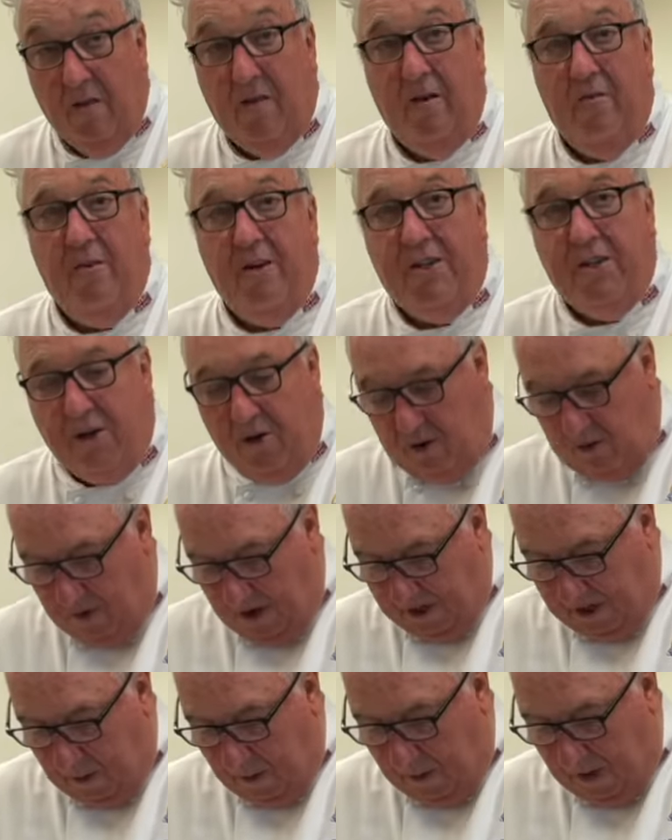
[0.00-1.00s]
The original
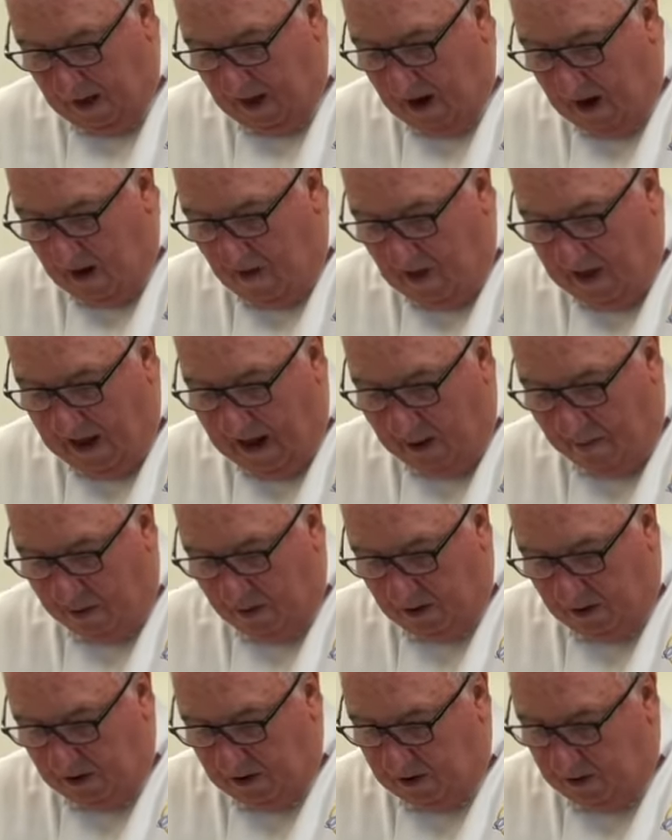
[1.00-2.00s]
recipe, the
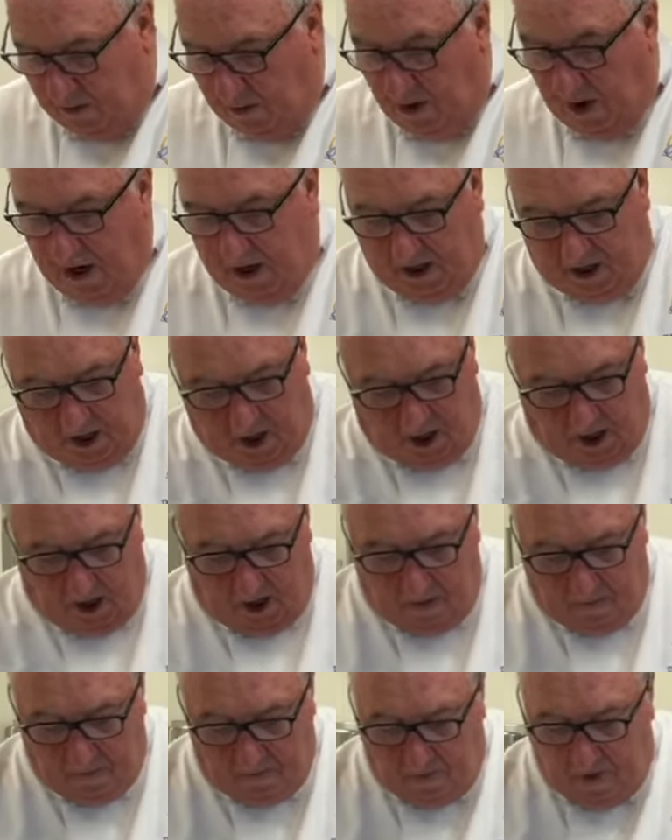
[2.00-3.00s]
apples were
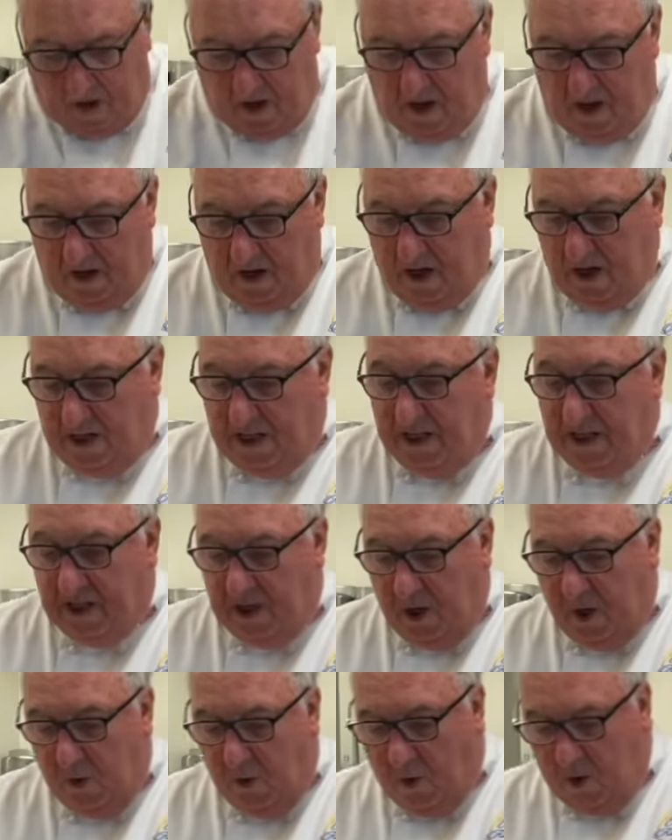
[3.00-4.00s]
actually cut
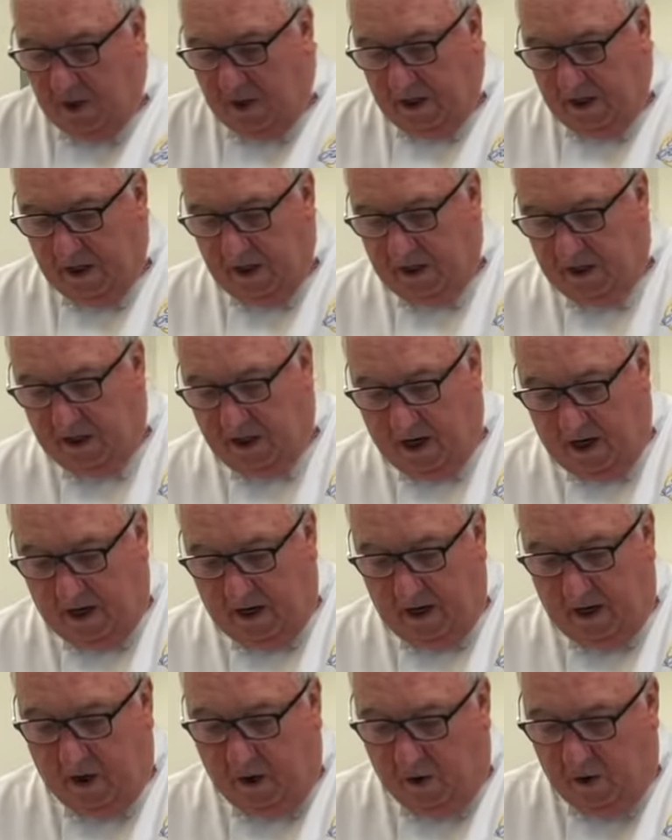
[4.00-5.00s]
into quarters
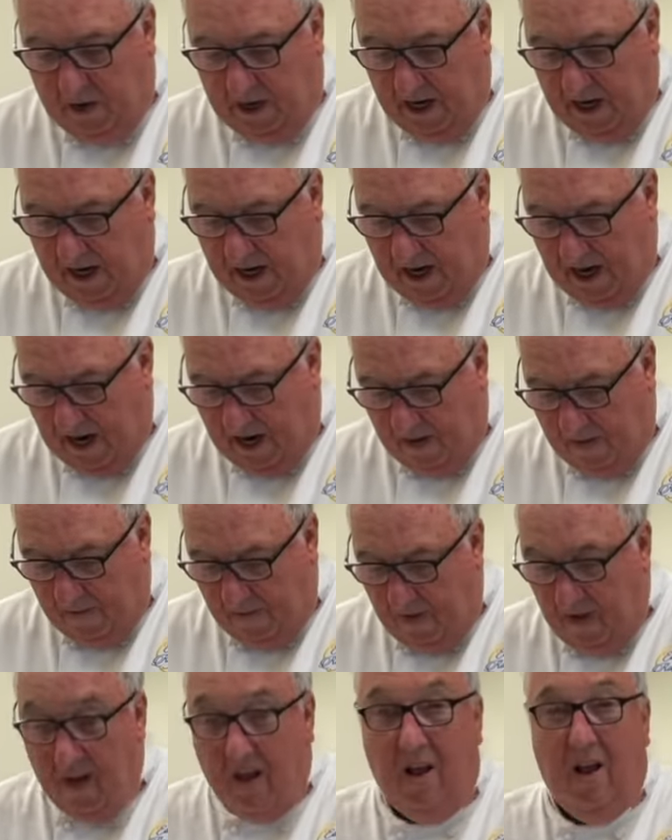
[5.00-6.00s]
and the core taken out
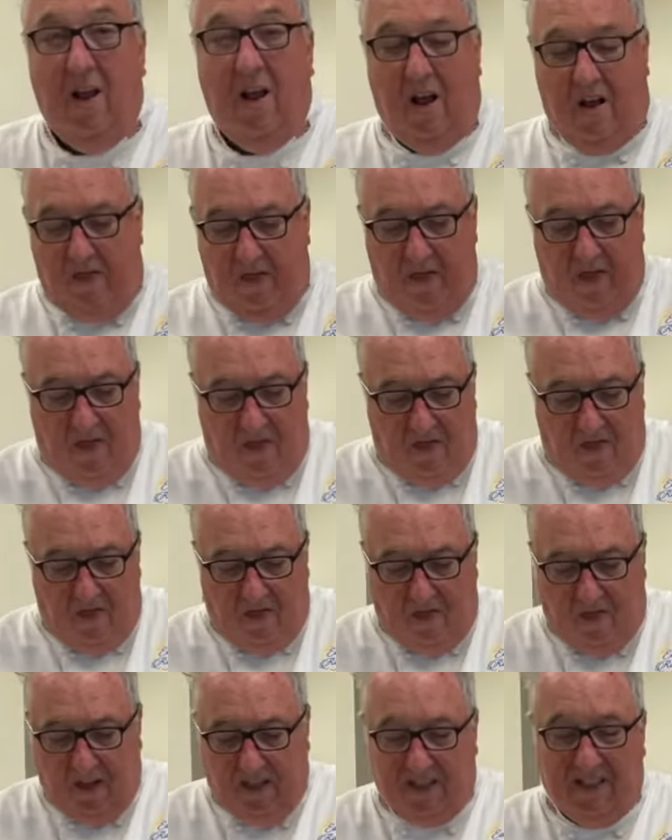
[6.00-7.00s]
and
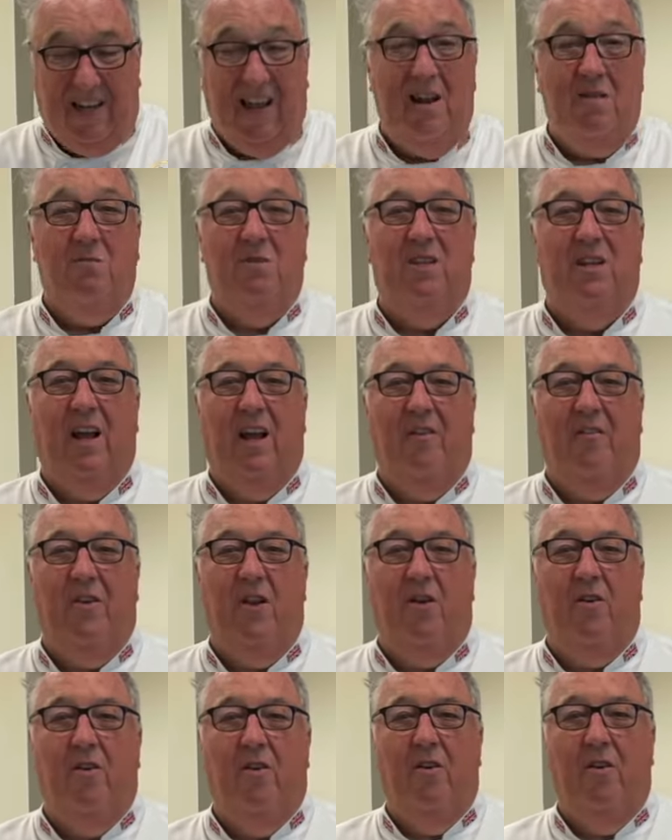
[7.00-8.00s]
the skin was left
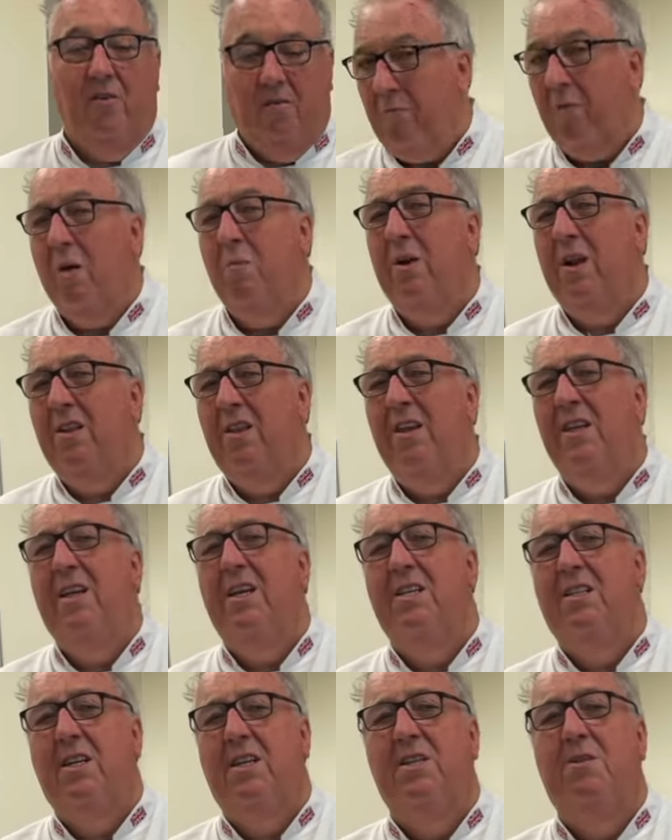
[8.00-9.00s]
on. But I think
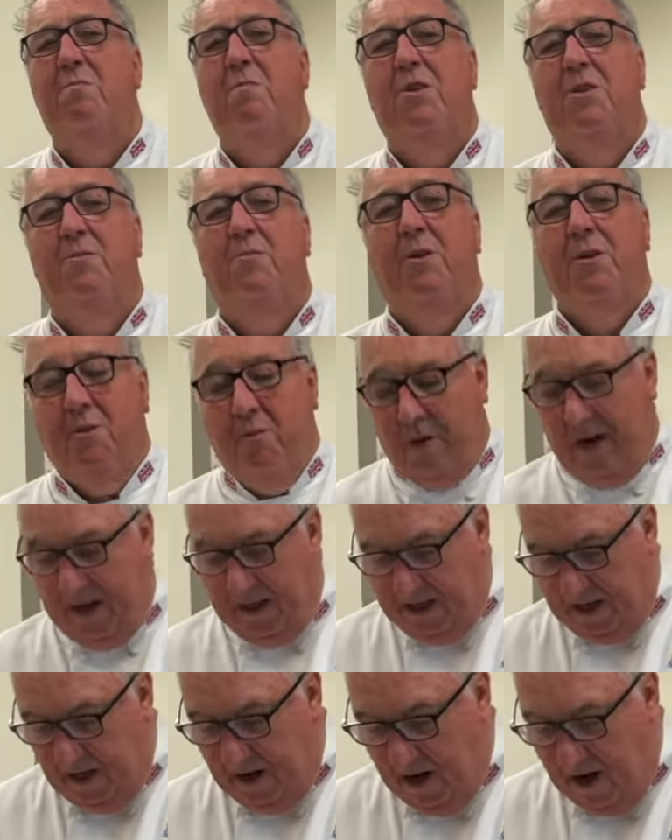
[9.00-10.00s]
it tastes much, much
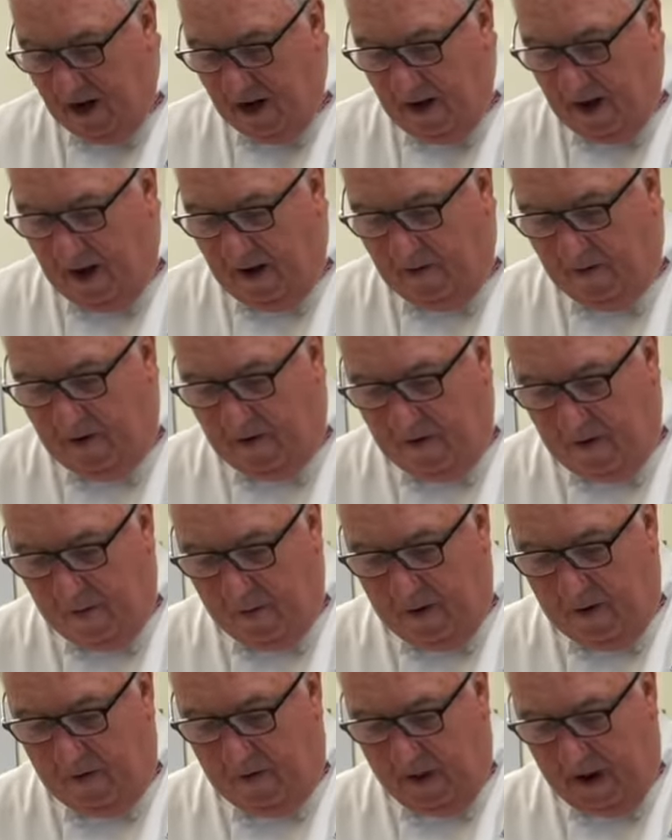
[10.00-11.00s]
better if we
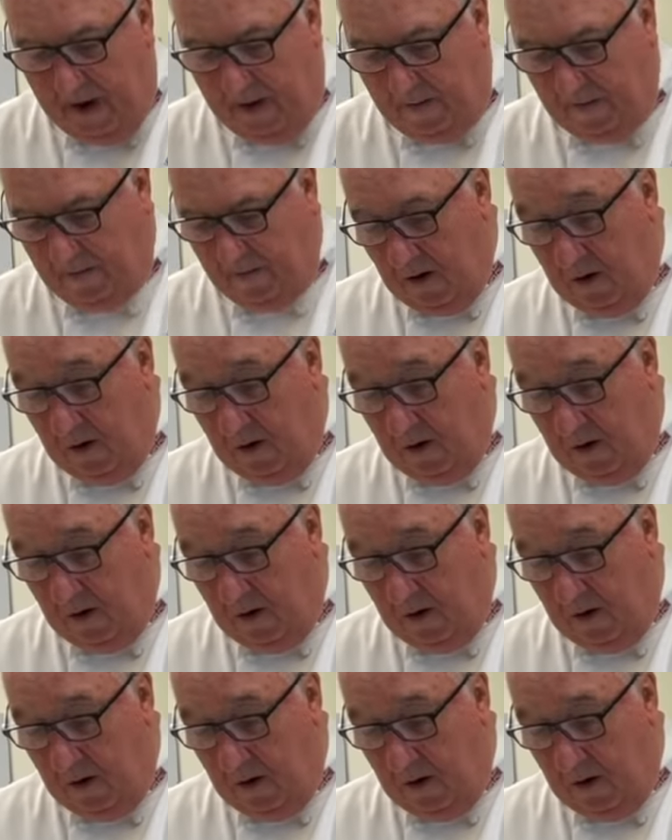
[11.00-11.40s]
remove that.